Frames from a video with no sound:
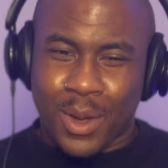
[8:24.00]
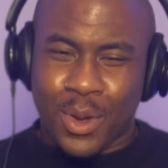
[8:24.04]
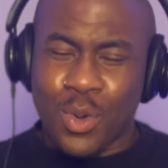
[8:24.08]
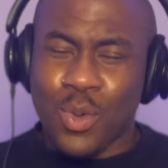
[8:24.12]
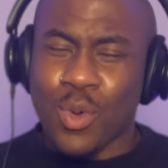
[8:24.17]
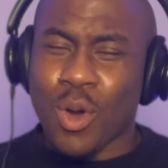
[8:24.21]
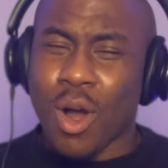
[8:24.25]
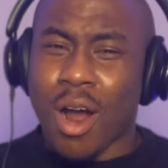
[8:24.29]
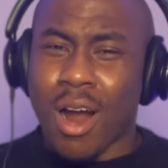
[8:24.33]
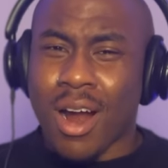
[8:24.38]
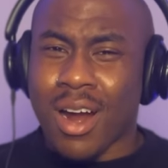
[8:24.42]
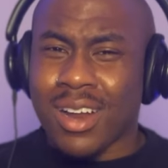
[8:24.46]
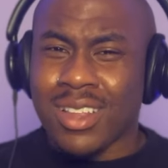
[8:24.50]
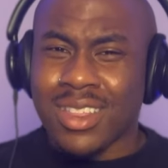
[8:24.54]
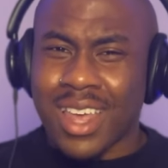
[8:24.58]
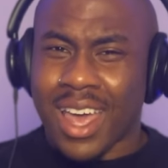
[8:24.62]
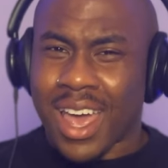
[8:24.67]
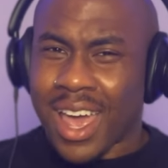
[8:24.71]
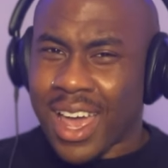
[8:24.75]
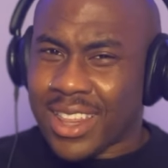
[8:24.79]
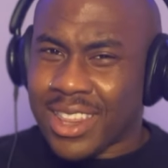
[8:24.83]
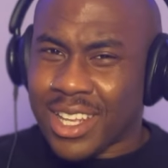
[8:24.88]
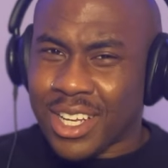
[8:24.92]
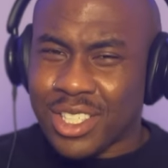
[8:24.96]
Who are
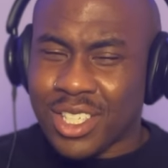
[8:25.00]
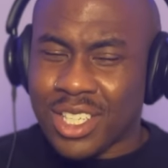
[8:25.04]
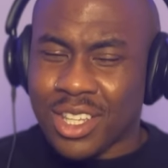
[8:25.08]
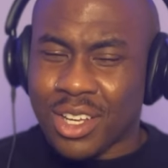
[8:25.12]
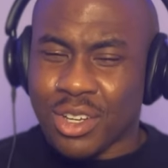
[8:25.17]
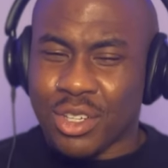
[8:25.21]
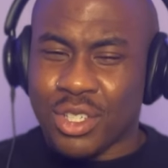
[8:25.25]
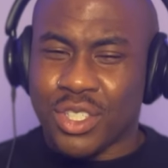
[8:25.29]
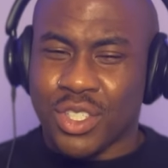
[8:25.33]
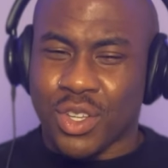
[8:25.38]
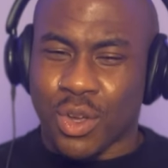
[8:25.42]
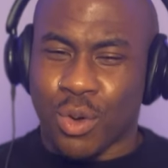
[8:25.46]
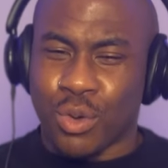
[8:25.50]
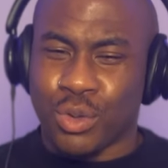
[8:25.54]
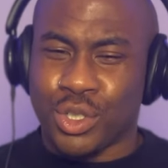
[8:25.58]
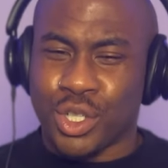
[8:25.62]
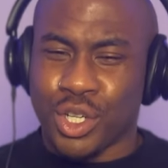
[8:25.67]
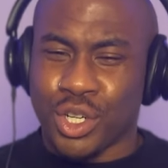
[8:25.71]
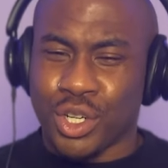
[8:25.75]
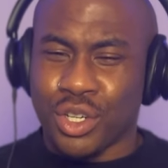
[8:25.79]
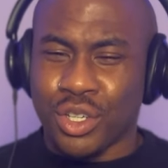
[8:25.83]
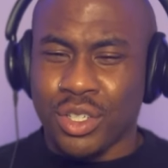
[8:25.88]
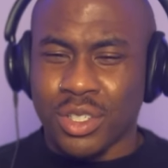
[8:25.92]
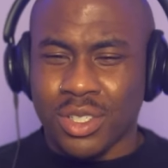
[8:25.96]
they? They said they're
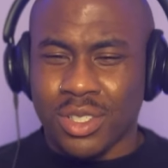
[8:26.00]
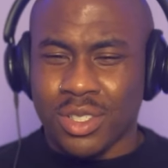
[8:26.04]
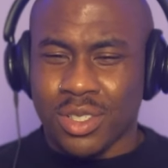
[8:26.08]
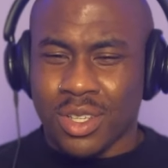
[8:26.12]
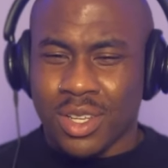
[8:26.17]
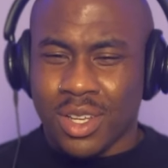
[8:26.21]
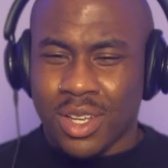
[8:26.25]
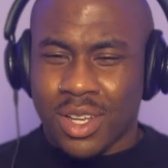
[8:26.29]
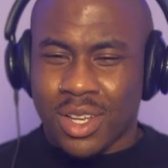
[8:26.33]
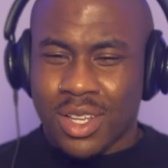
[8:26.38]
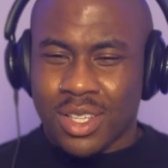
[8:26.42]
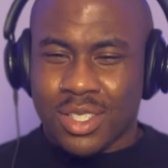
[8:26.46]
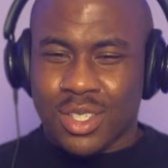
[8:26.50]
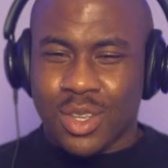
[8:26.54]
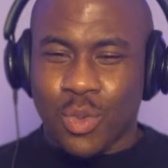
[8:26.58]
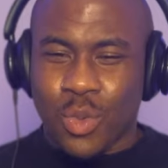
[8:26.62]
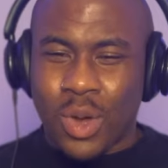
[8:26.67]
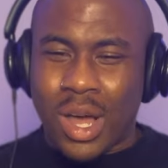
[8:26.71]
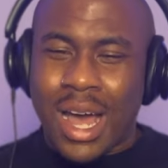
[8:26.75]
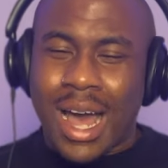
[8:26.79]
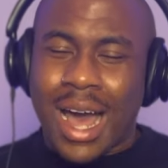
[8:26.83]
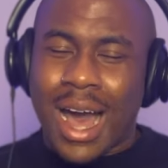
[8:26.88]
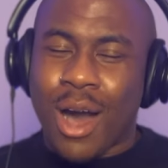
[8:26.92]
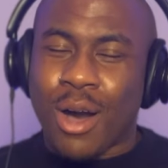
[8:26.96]
soldiers? So
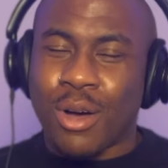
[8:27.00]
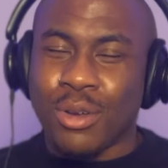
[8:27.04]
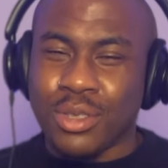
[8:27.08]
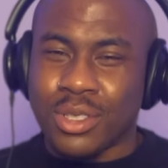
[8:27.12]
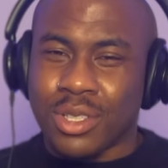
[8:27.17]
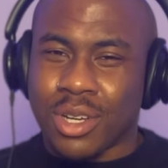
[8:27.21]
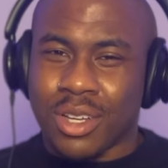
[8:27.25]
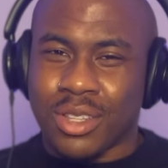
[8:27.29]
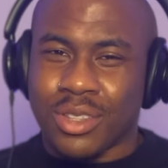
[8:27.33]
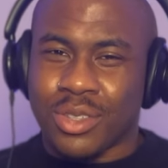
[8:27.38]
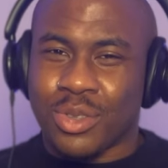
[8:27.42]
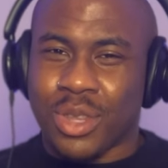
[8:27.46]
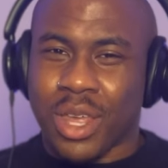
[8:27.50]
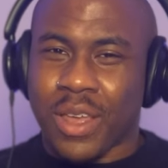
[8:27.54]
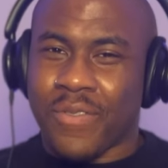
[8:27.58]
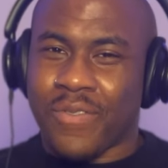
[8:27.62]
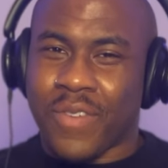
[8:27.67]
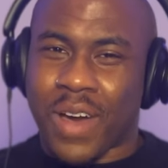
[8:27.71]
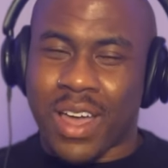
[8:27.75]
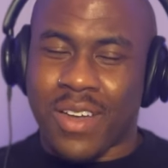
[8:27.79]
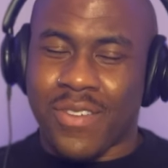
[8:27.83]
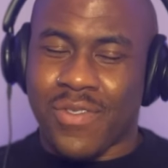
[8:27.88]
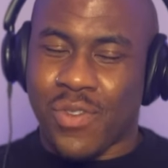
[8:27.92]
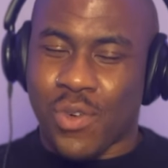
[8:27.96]
what house are do they
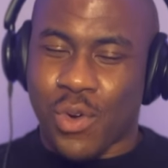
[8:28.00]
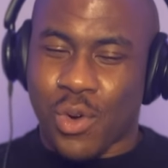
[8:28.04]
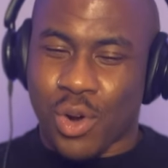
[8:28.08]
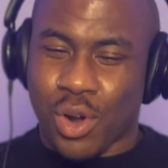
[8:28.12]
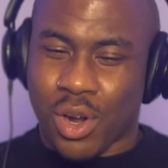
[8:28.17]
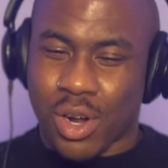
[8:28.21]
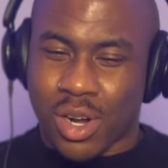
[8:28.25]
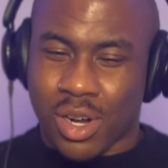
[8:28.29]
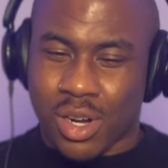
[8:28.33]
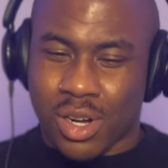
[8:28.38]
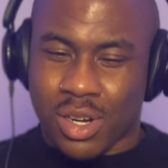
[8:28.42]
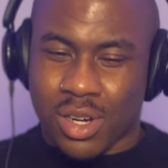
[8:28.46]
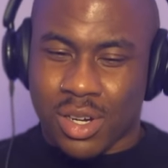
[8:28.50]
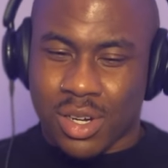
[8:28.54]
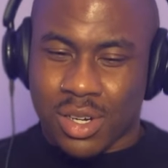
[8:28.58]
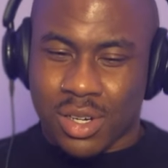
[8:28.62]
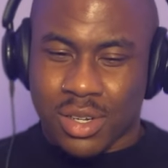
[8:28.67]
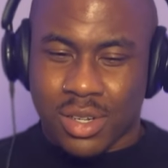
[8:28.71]
fight for?